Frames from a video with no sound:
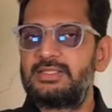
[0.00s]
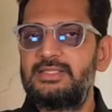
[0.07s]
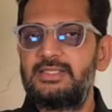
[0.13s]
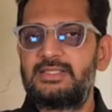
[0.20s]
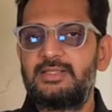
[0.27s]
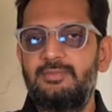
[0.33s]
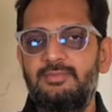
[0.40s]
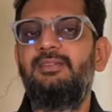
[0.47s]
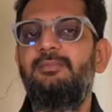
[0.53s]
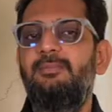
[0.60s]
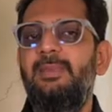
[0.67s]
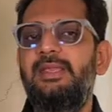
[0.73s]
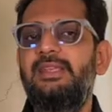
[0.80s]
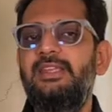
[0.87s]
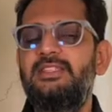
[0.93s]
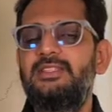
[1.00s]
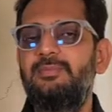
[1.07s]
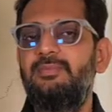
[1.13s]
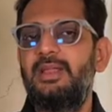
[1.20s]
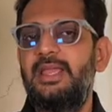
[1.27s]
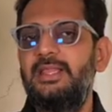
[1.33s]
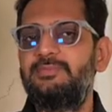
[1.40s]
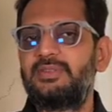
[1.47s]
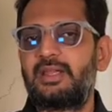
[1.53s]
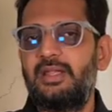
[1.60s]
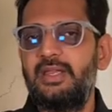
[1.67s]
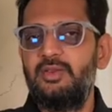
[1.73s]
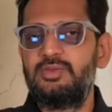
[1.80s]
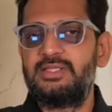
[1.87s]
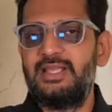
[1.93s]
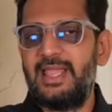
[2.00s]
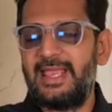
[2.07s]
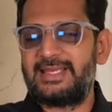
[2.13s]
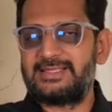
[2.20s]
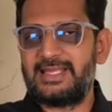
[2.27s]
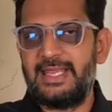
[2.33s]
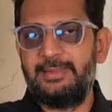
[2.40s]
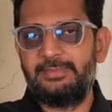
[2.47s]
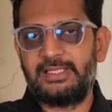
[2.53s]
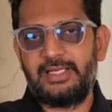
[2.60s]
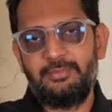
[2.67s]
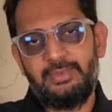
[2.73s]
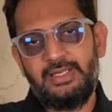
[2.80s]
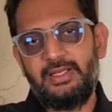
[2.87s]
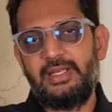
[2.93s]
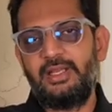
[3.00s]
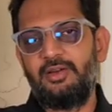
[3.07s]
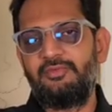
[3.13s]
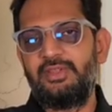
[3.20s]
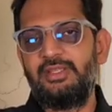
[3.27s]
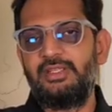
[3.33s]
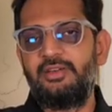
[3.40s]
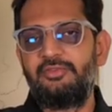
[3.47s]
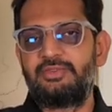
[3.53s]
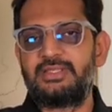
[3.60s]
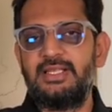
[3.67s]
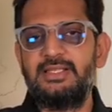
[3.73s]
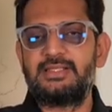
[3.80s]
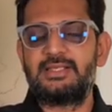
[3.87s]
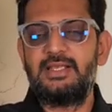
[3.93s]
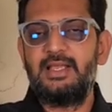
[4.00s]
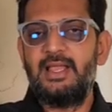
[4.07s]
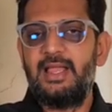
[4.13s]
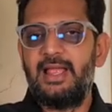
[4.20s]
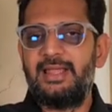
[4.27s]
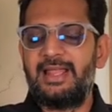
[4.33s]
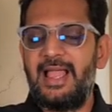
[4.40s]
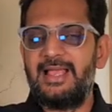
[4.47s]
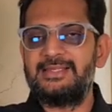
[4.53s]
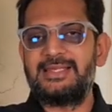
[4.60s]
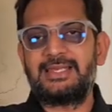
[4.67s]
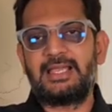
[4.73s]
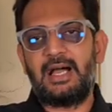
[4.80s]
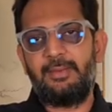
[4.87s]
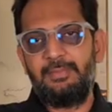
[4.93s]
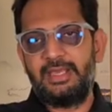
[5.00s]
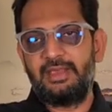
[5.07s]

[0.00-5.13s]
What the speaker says: system, magnesium helps reduce the excitability of the nerve cells and has a calming